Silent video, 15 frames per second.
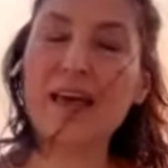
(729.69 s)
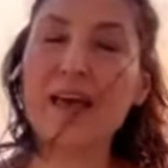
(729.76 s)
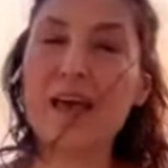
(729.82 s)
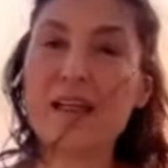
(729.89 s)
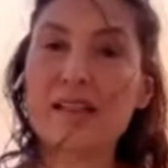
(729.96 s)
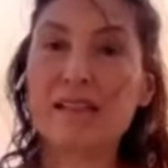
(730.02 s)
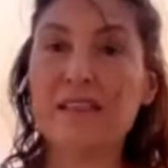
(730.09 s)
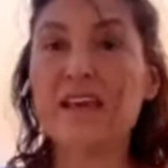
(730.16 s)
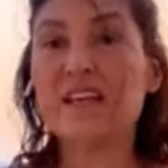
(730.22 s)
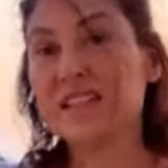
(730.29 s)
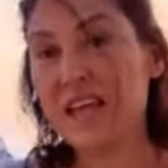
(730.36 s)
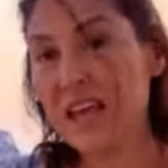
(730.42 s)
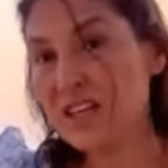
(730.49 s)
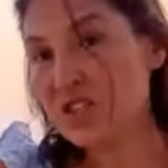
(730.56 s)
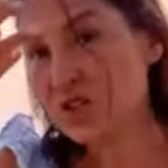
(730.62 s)
And they
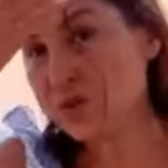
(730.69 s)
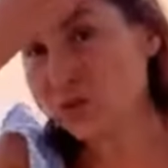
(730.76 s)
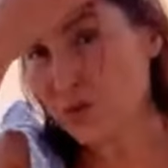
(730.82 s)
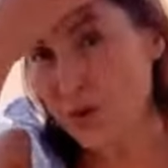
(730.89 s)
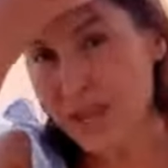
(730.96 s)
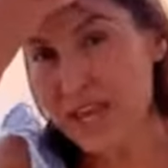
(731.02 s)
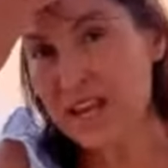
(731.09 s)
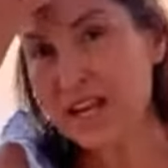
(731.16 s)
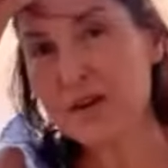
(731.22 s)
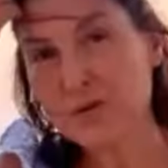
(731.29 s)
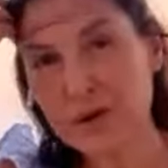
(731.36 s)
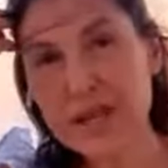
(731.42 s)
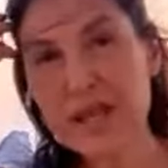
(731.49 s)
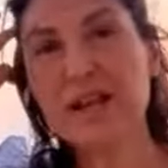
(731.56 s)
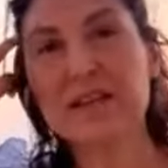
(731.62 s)
taste
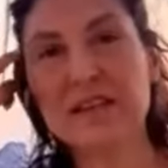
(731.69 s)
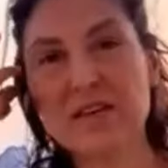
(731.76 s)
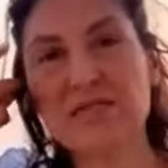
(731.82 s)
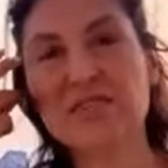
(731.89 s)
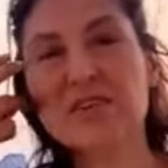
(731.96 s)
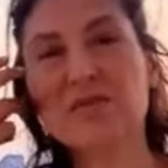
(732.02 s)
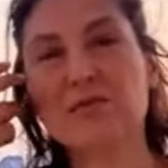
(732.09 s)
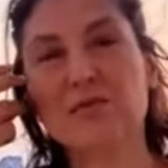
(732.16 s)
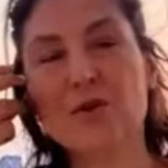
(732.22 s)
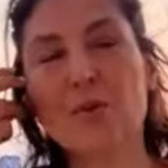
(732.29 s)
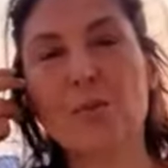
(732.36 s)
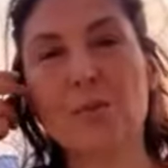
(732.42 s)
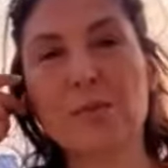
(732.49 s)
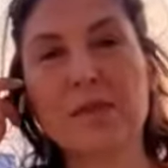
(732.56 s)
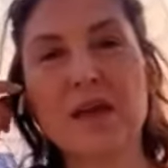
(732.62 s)
really, really different
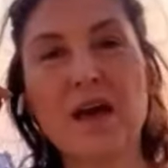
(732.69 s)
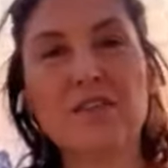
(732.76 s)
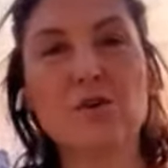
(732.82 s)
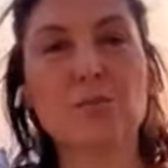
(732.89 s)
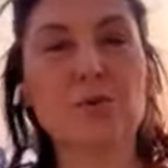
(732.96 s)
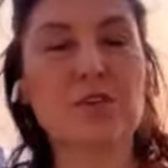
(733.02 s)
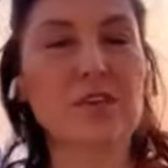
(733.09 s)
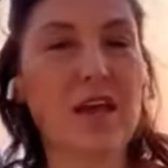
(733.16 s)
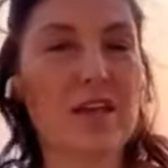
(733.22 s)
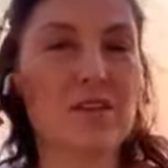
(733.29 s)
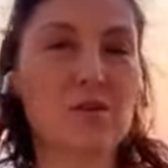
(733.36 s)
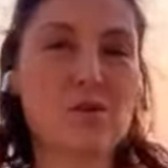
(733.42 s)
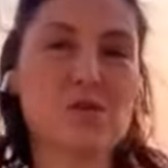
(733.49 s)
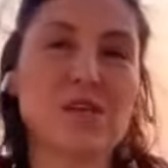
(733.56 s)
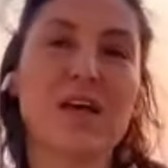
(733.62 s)
from the other
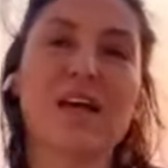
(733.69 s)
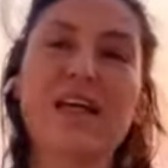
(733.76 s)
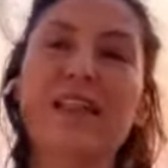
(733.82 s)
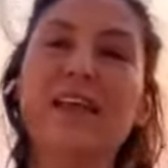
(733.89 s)
potatoes.